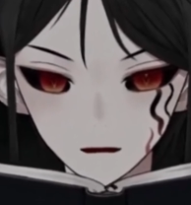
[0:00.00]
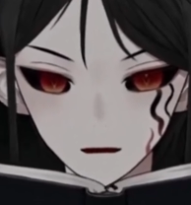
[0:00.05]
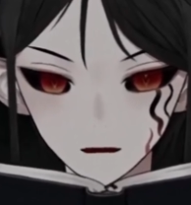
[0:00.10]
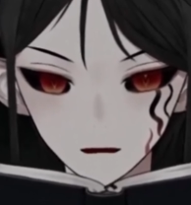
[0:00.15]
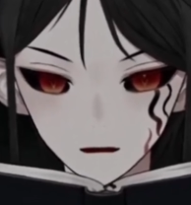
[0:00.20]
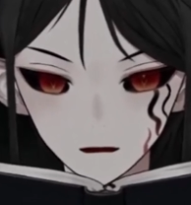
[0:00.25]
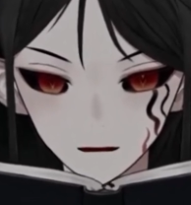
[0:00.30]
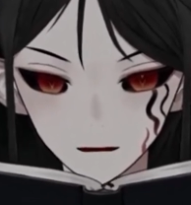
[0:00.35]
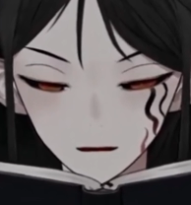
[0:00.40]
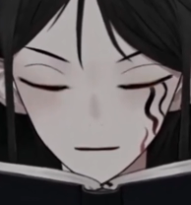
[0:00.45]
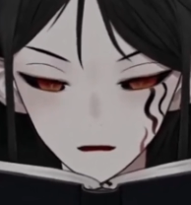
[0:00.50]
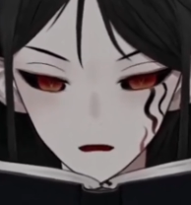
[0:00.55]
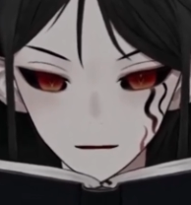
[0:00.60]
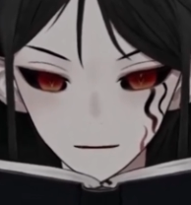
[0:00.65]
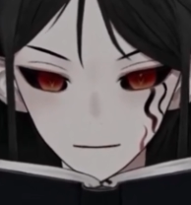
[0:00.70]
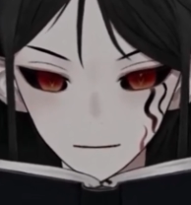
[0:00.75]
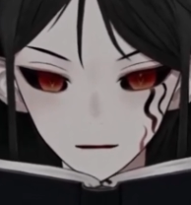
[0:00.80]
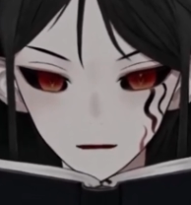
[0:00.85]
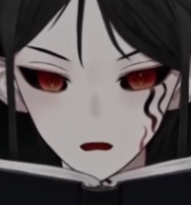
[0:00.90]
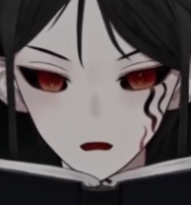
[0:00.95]
It's
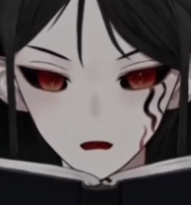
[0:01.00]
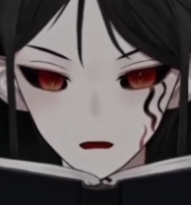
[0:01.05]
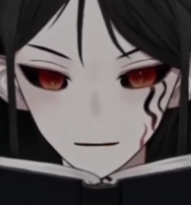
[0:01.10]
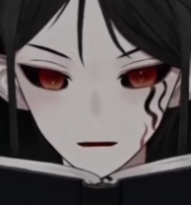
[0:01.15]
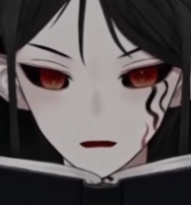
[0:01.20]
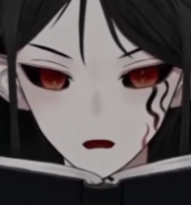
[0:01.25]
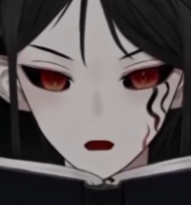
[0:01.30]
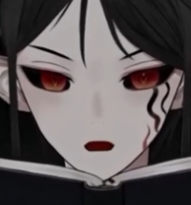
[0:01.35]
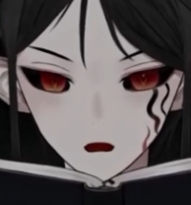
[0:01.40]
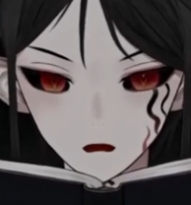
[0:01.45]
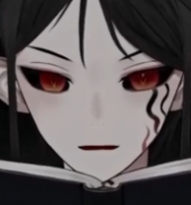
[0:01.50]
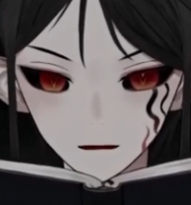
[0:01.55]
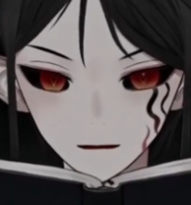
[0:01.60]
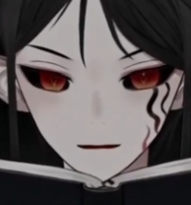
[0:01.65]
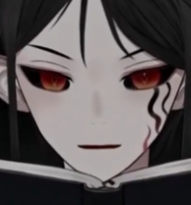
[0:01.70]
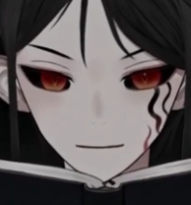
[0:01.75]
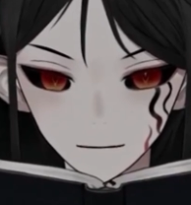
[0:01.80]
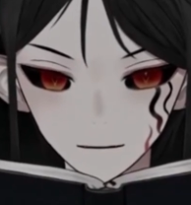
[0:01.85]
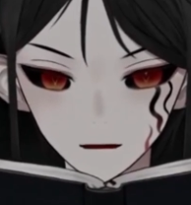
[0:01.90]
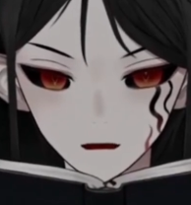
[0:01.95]
rough not having a house
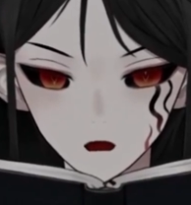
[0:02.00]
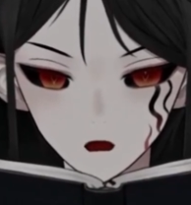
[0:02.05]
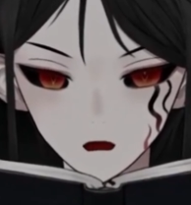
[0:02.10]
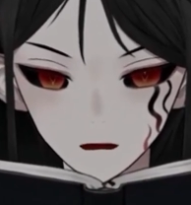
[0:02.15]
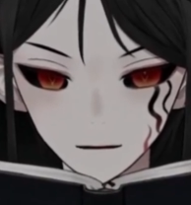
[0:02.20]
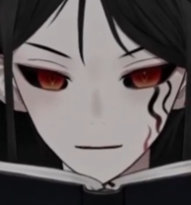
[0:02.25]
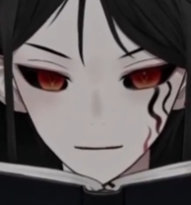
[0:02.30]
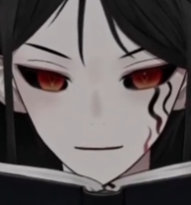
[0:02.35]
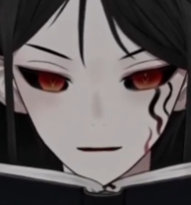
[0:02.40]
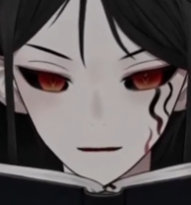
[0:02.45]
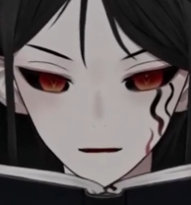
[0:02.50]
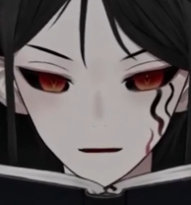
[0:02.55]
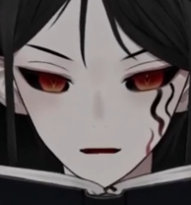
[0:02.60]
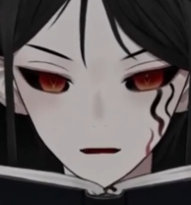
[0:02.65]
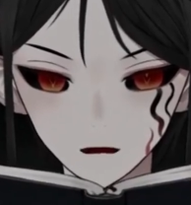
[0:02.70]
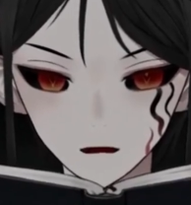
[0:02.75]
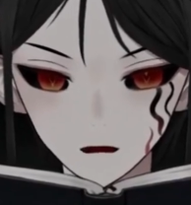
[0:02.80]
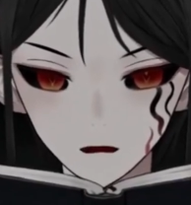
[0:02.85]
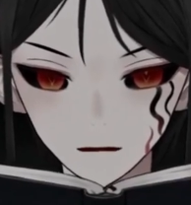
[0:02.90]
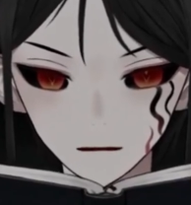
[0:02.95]
sometimes,
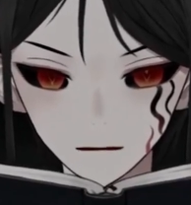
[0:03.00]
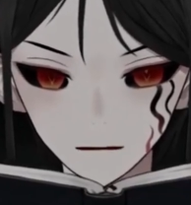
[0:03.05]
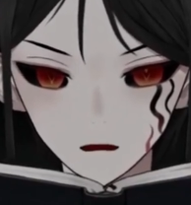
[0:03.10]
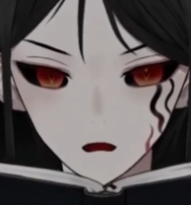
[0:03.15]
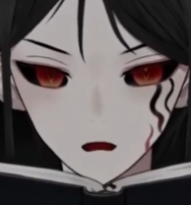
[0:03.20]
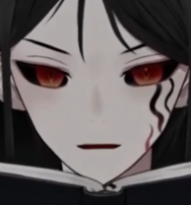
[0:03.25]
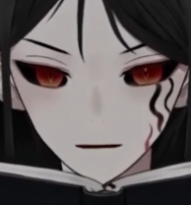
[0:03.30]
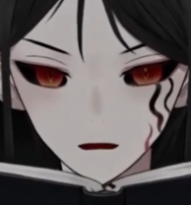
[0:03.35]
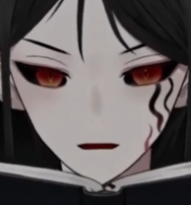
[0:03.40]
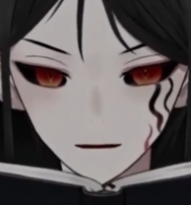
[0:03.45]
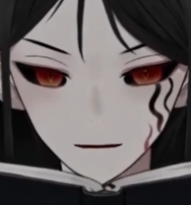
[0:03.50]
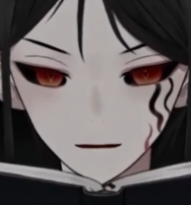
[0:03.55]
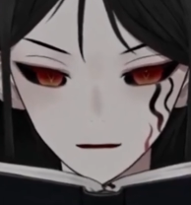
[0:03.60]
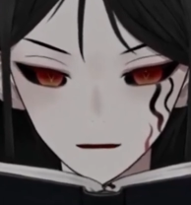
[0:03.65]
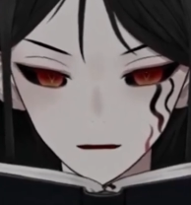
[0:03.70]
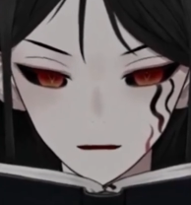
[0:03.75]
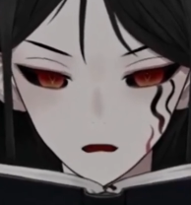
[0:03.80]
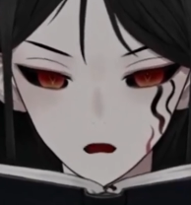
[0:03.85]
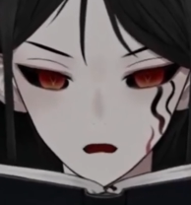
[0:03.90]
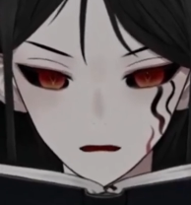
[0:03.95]
but I meet
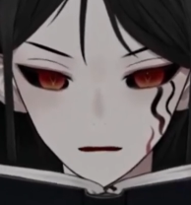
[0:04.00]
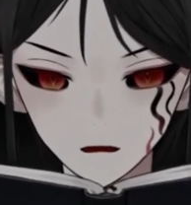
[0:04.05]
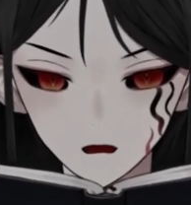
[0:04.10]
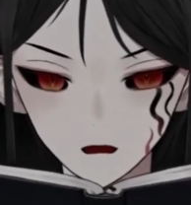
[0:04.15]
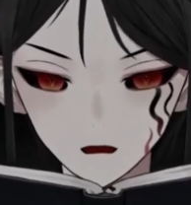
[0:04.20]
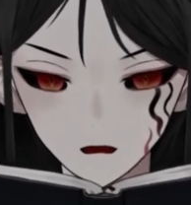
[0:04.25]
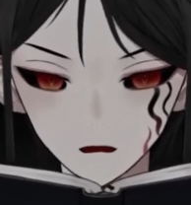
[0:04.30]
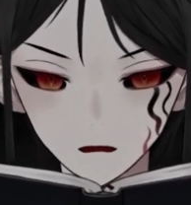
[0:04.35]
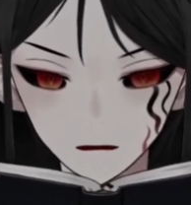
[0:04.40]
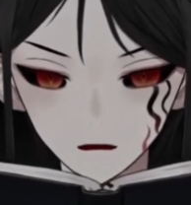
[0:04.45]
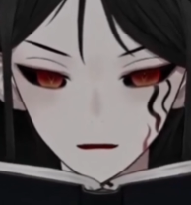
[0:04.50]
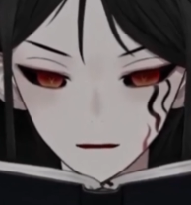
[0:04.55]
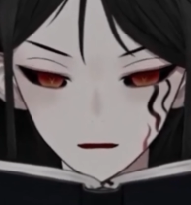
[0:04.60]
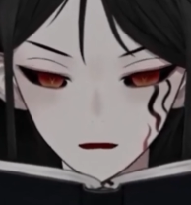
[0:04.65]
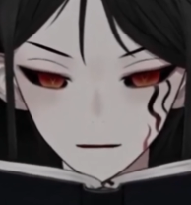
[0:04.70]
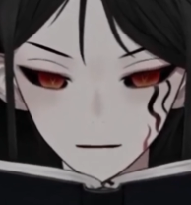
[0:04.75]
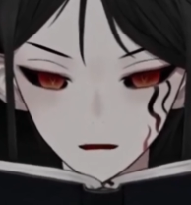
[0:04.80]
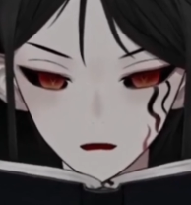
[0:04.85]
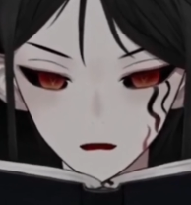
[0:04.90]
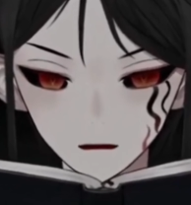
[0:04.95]
so many
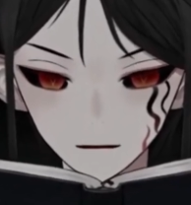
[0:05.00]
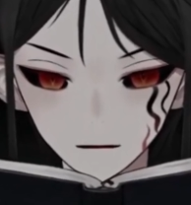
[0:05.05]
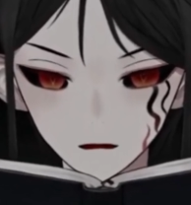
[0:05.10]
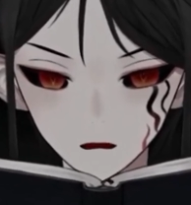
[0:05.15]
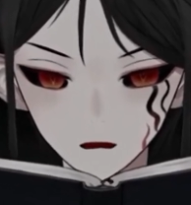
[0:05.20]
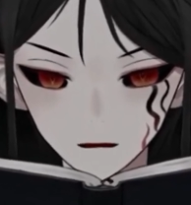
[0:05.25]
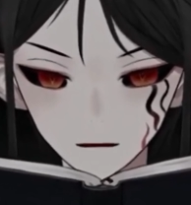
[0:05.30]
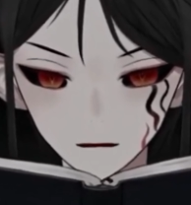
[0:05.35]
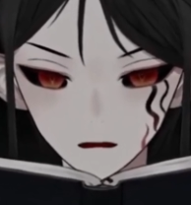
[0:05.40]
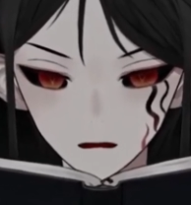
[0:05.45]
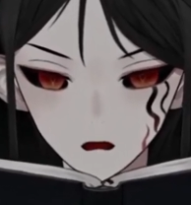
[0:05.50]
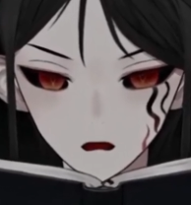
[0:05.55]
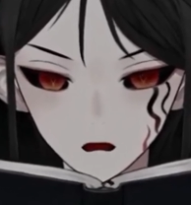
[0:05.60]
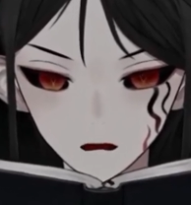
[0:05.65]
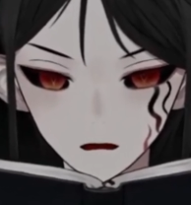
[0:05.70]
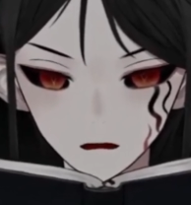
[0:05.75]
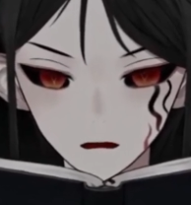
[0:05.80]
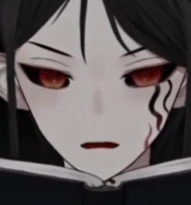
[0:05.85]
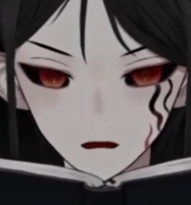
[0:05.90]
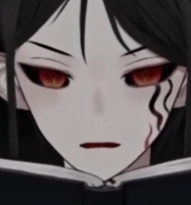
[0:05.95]
interesting people on the
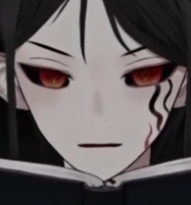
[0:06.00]
road.